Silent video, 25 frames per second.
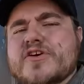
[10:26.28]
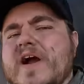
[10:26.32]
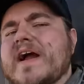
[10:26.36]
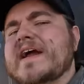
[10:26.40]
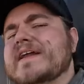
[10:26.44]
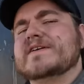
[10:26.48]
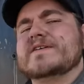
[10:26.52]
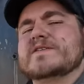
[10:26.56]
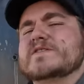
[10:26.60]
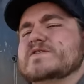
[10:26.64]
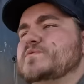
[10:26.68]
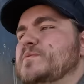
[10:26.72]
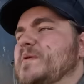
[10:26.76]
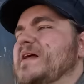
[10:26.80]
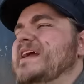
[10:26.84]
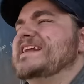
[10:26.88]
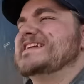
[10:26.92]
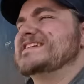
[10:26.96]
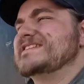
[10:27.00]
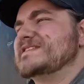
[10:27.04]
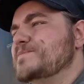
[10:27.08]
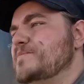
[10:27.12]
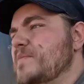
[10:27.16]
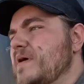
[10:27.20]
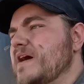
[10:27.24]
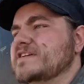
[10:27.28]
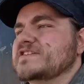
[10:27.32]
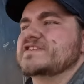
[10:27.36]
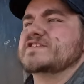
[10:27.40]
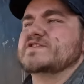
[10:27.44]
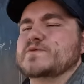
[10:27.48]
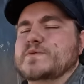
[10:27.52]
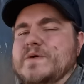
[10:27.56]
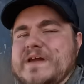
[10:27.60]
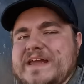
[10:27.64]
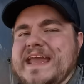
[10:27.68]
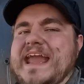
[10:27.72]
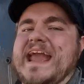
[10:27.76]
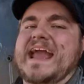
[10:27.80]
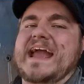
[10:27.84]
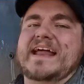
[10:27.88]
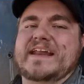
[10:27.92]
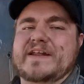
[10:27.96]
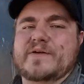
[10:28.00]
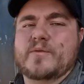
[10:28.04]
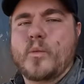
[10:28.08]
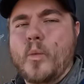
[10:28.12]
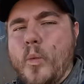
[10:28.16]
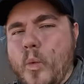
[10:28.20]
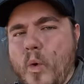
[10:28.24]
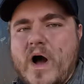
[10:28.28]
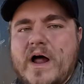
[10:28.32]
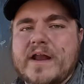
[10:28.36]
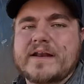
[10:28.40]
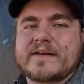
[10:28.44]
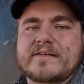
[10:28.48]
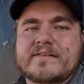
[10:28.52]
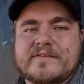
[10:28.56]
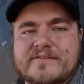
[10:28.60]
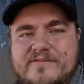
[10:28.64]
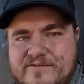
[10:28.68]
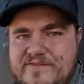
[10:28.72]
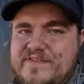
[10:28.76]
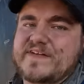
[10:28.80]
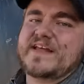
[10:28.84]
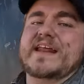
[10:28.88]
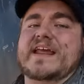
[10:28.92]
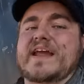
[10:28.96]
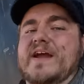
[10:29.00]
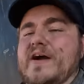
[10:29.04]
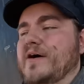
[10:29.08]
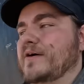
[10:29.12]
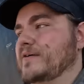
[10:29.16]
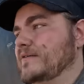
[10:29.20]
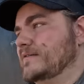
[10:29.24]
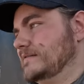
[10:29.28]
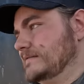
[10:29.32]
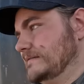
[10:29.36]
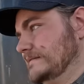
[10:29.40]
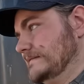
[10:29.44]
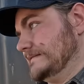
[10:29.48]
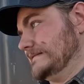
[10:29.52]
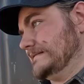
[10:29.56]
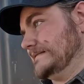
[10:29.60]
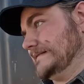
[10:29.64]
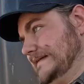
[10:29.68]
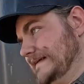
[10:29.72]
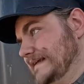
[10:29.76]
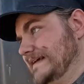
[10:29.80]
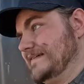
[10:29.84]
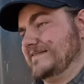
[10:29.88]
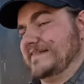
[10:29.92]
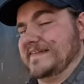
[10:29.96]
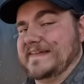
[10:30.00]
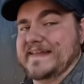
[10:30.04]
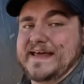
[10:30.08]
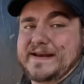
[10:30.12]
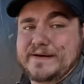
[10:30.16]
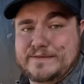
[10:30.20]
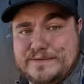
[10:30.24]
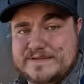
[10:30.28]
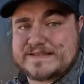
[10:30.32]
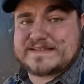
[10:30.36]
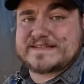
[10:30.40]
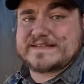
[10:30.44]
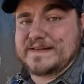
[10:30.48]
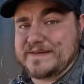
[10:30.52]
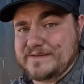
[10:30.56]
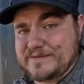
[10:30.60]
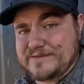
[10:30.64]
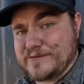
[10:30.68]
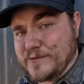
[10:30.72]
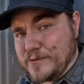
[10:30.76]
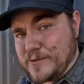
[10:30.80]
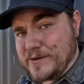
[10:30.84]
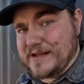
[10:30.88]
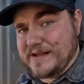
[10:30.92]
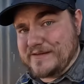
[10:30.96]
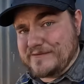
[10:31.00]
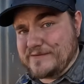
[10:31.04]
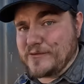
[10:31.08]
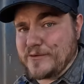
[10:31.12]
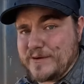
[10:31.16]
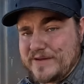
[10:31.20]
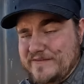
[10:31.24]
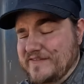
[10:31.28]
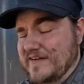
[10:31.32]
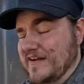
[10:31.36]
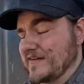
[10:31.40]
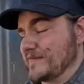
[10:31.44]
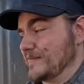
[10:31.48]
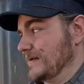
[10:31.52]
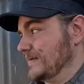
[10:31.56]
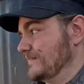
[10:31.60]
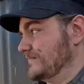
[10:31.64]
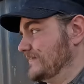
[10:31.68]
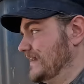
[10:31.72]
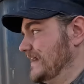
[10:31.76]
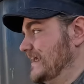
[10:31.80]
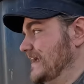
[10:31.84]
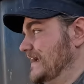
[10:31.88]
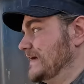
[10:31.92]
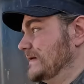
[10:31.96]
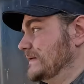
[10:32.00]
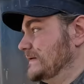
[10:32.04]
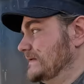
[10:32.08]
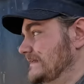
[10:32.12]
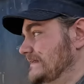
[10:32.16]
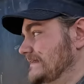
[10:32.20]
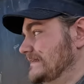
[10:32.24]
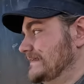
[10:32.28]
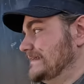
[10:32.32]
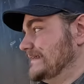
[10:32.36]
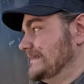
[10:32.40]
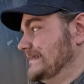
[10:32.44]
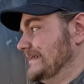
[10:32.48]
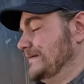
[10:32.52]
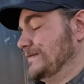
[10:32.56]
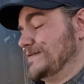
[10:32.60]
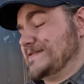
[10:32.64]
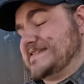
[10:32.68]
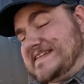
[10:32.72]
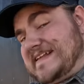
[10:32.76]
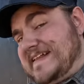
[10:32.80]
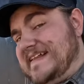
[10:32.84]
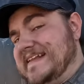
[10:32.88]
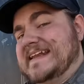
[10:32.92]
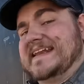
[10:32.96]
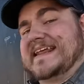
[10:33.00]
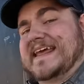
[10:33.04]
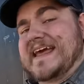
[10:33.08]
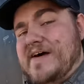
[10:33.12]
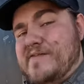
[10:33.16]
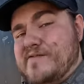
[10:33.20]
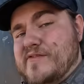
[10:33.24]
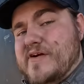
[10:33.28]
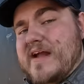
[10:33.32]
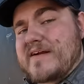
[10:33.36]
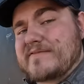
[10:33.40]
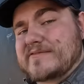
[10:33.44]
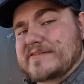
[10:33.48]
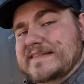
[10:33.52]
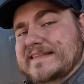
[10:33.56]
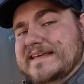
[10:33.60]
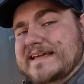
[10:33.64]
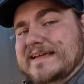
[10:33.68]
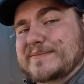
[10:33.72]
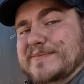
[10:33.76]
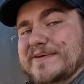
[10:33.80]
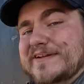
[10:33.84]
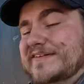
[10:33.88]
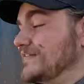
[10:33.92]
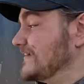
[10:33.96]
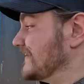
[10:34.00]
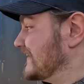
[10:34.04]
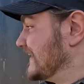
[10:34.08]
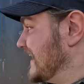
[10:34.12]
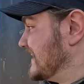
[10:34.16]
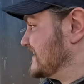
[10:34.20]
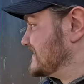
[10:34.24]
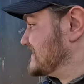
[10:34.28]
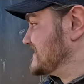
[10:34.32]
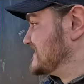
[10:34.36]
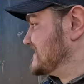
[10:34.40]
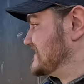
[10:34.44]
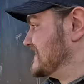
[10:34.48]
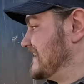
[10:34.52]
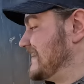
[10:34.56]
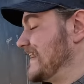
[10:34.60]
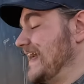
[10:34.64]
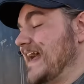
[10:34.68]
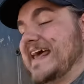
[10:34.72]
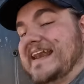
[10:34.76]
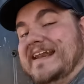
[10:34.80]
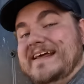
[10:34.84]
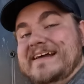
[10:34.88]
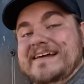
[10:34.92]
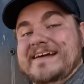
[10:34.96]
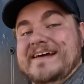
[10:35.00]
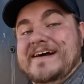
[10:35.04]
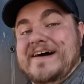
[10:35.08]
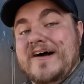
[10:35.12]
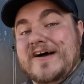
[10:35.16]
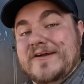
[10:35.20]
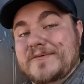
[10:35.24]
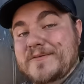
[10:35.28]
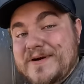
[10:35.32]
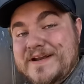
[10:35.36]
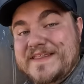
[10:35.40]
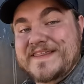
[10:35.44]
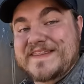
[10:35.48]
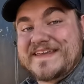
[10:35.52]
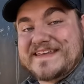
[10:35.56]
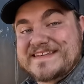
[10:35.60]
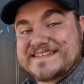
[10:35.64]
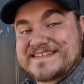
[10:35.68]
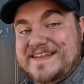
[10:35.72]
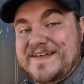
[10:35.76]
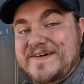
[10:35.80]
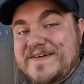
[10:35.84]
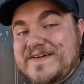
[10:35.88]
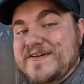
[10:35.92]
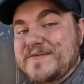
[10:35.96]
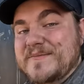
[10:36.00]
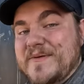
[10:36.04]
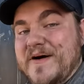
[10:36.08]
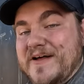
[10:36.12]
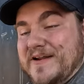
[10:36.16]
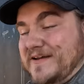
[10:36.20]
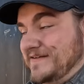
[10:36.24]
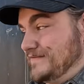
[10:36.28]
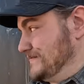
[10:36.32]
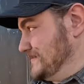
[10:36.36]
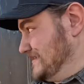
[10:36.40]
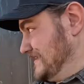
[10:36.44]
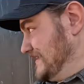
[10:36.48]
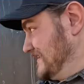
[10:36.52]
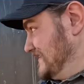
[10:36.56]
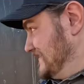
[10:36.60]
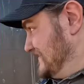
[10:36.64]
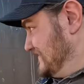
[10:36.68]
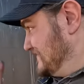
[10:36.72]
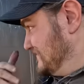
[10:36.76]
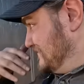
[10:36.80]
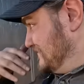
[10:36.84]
trying to explain as much as we can in one video. And even then it was still a 45 minute video. We still didn't cover everything, but if you'd like to see that on one of these locomotives, like